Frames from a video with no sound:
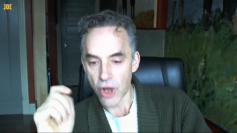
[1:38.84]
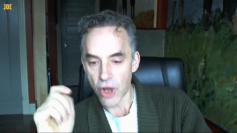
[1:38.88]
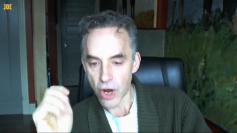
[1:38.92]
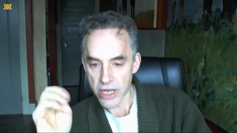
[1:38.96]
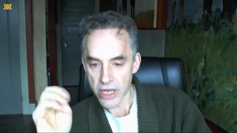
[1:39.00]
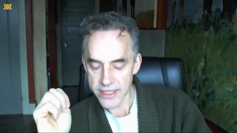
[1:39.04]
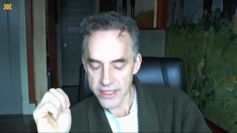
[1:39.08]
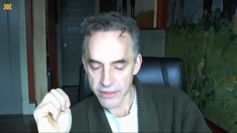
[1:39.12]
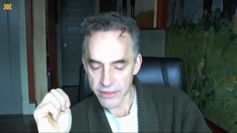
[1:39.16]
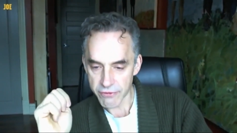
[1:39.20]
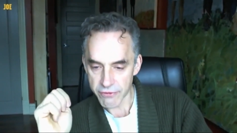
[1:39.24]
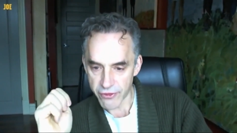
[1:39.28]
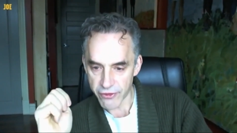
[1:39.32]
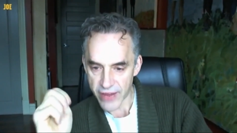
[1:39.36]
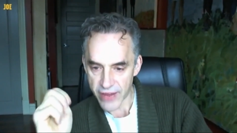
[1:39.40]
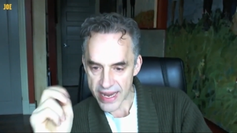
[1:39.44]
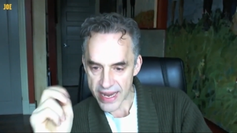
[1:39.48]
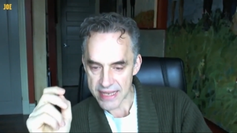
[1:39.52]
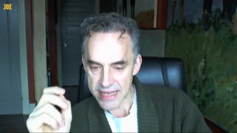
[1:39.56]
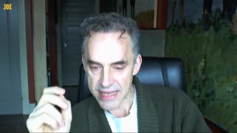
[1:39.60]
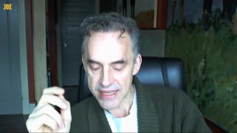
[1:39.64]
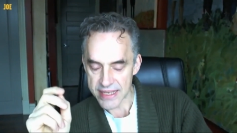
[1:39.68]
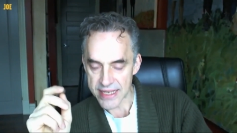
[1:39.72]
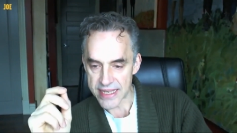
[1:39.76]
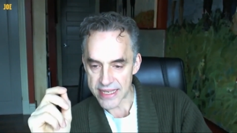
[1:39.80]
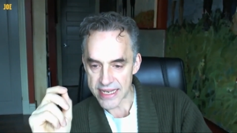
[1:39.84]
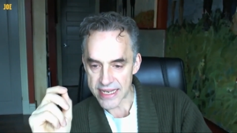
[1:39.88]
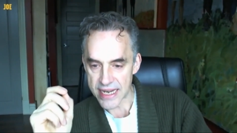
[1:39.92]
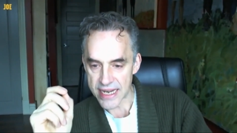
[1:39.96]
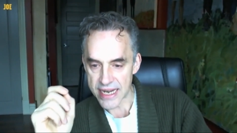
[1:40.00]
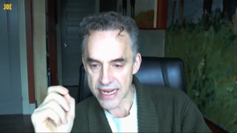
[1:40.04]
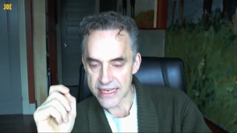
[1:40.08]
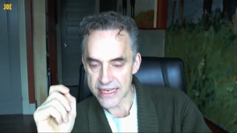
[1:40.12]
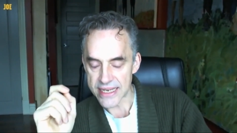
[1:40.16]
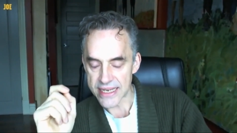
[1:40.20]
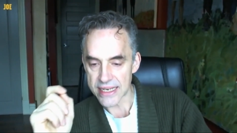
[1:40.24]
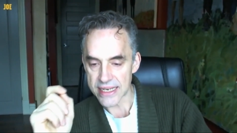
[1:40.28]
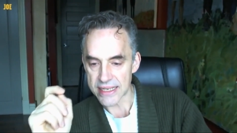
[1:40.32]
loss of faith in
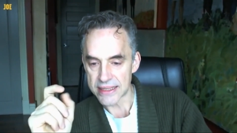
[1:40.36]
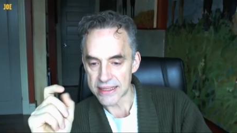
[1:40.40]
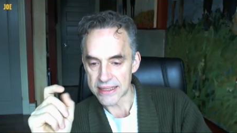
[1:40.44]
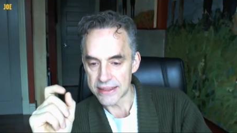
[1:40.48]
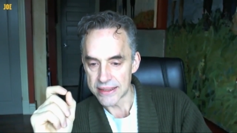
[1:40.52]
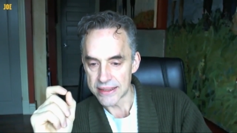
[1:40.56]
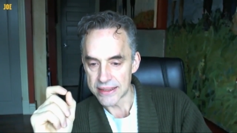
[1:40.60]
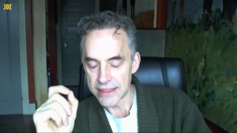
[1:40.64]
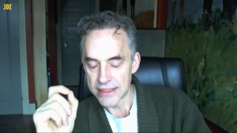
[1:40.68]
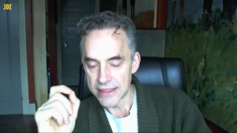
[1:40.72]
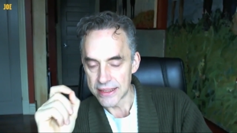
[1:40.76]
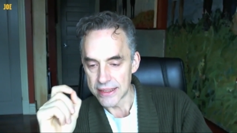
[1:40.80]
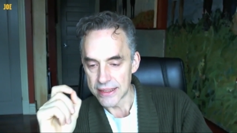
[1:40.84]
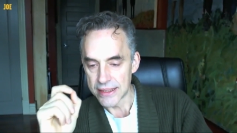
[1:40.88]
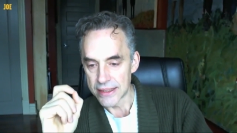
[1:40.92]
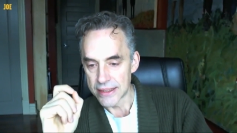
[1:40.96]
the idea